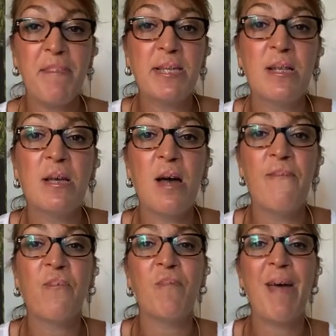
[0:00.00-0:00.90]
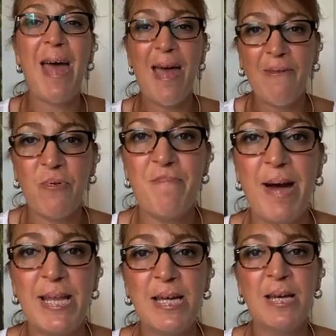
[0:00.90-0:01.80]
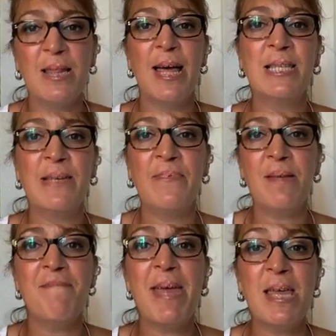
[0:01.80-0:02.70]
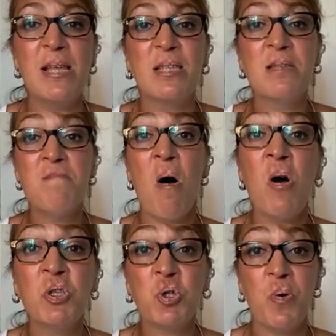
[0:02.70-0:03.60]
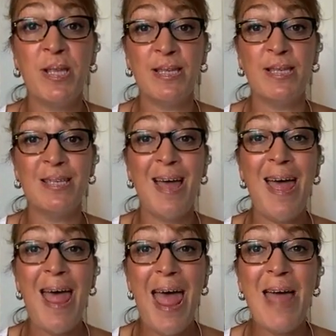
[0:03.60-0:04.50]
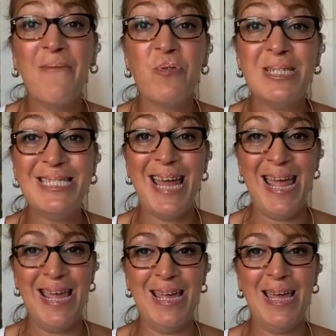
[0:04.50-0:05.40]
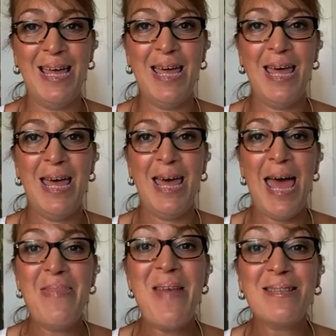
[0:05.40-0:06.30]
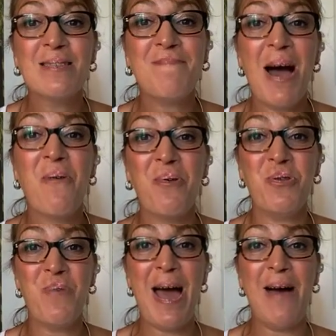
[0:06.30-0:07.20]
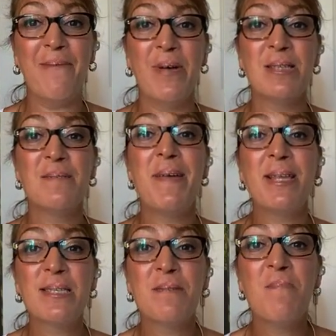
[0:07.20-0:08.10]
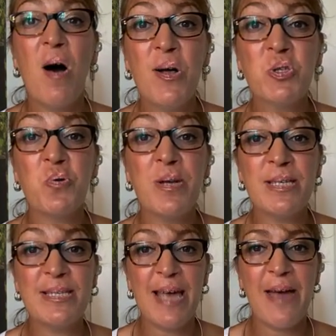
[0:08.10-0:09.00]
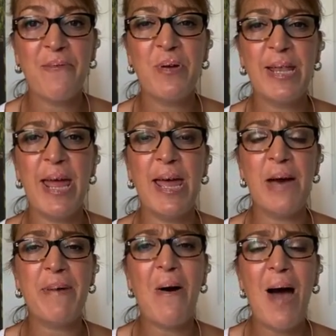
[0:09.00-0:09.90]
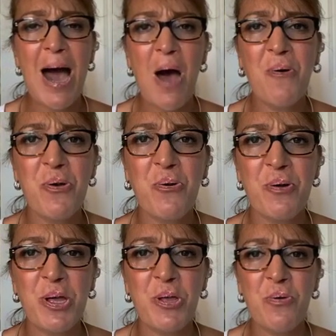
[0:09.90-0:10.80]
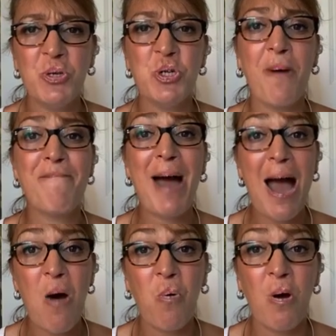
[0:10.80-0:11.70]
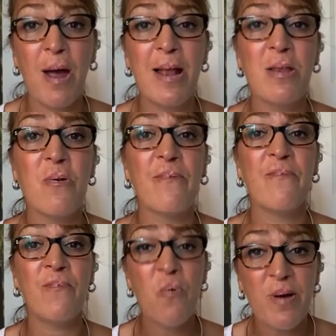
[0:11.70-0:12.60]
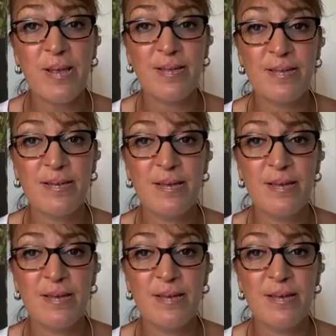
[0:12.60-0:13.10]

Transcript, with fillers: It's going to come from everybody collectively making small choices every day. And that's the power you have to make small choices every day about how you're going to use your power and your voice.